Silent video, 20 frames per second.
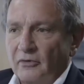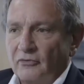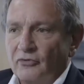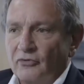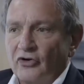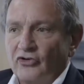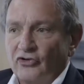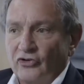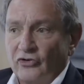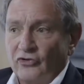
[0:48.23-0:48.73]

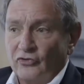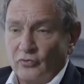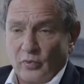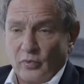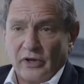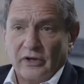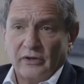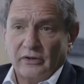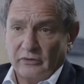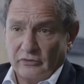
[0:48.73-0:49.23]
Russia has
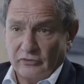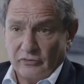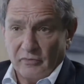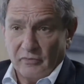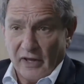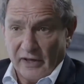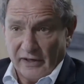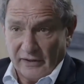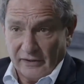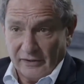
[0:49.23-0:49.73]
weakened
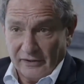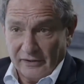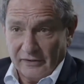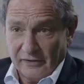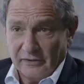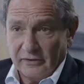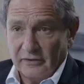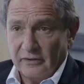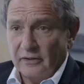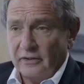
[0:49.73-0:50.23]
dramatically
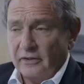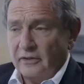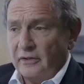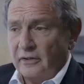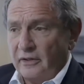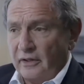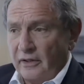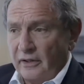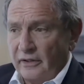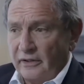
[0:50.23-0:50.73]

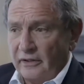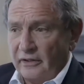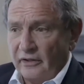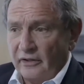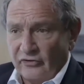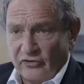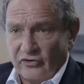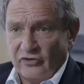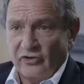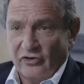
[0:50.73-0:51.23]
and
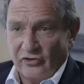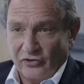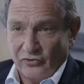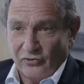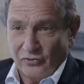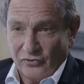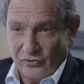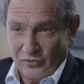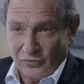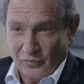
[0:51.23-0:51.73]
is
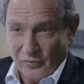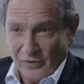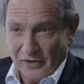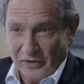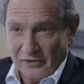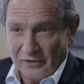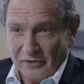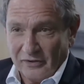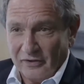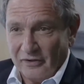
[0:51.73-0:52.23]
continuing to
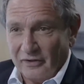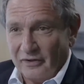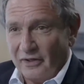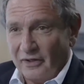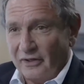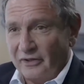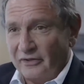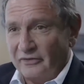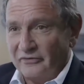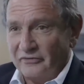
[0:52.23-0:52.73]
weaken in a
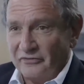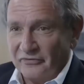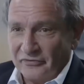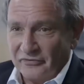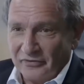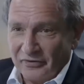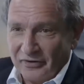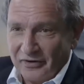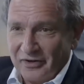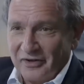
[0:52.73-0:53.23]
kind
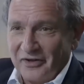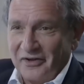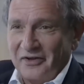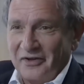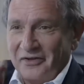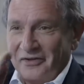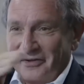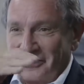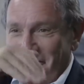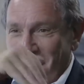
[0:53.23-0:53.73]
of
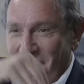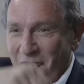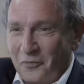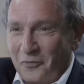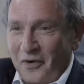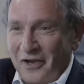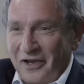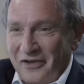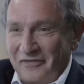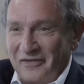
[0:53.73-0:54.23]

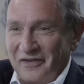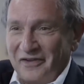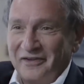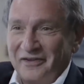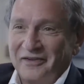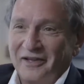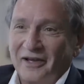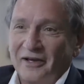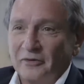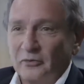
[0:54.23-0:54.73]

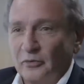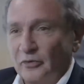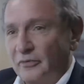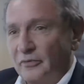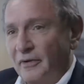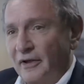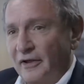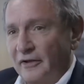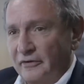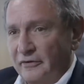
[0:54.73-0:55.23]
waving
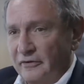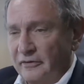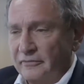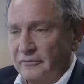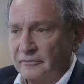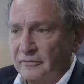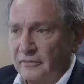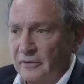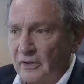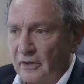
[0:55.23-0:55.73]
downward pattern.
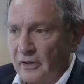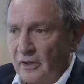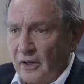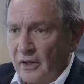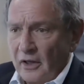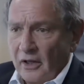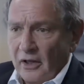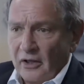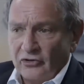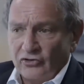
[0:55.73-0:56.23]

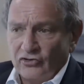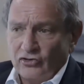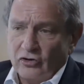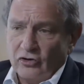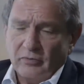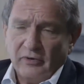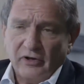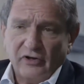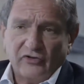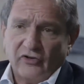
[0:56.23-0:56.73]

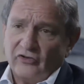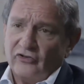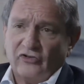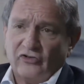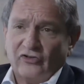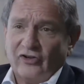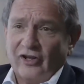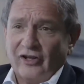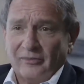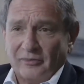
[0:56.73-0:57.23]
Germany's
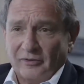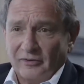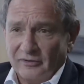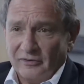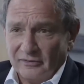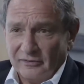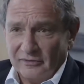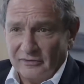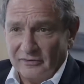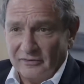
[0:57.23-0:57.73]
unsustainable.
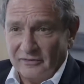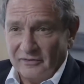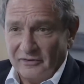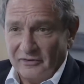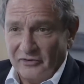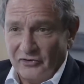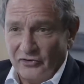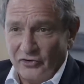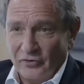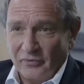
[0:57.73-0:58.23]

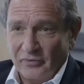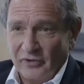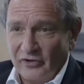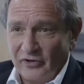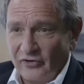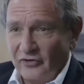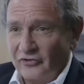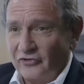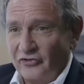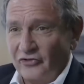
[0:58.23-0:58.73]

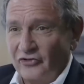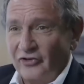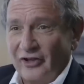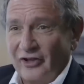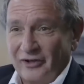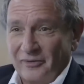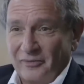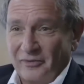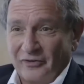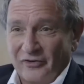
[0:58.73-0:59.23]
Germany's
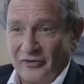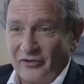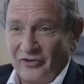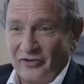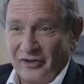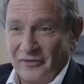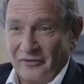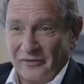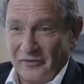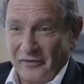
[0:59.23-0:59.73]
unsustainable, this
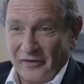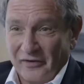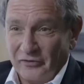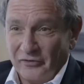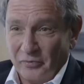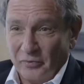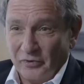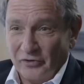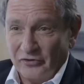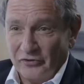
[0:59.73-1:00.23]
level of
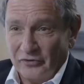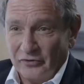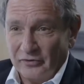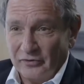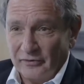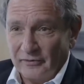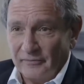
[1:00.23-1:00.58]
exports.